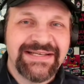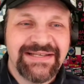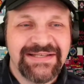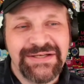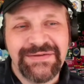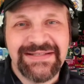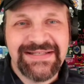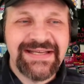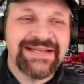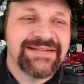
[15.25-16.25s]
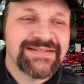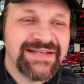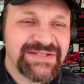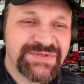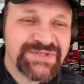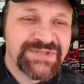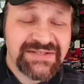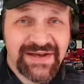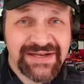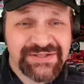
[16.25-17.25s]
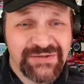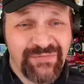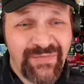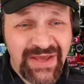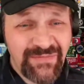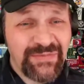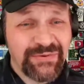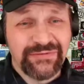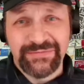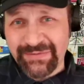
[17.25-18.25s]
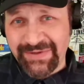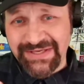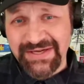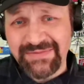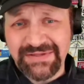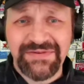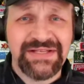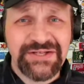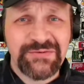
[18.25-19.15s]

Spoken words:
The thing is, customer satisfaction may be proven by the way a job is finished,